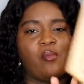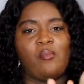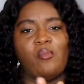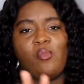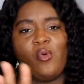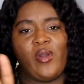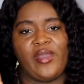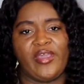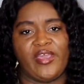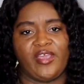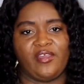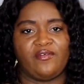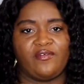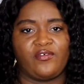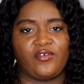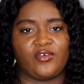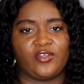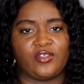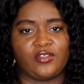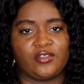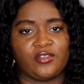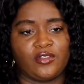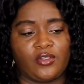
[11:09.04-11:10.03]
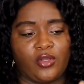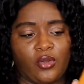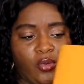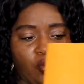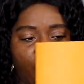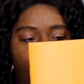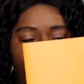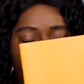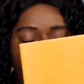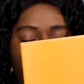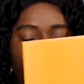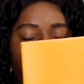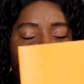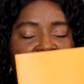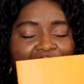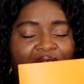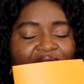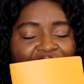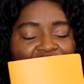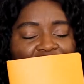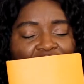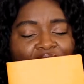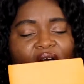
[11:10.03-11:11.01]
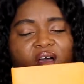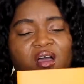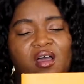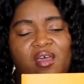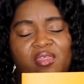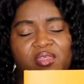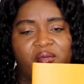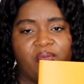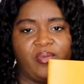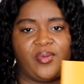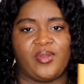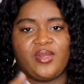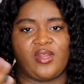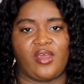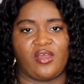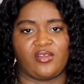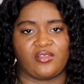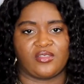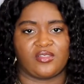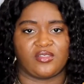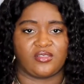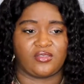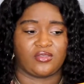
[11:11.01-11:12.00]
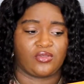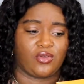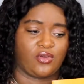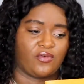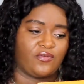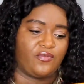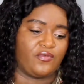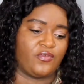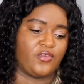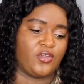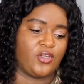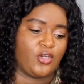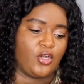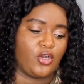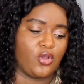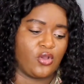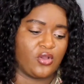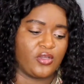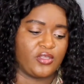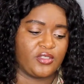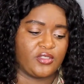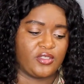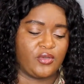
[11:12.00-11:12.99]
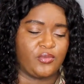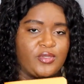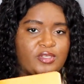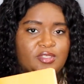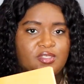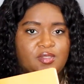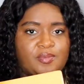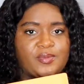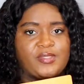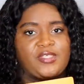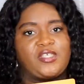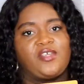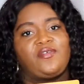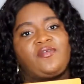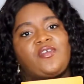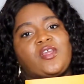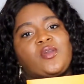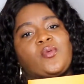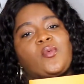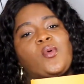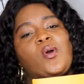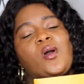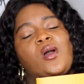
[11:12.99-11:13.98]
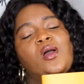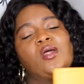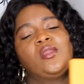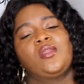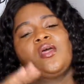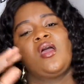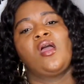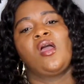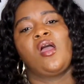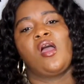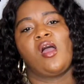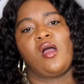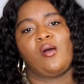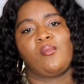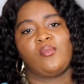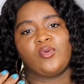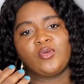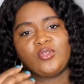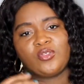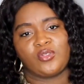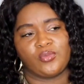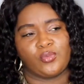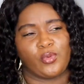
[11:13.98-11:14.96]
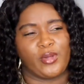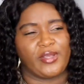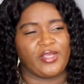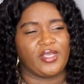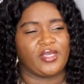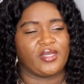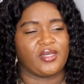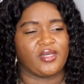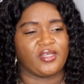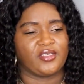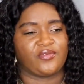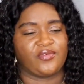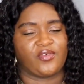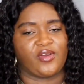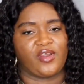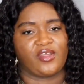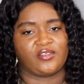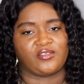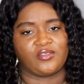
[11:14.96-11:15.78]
I'm waiting for the notebook cover. They've been out of stock for the longest. I want a specific one. I'm on the waiting list for it.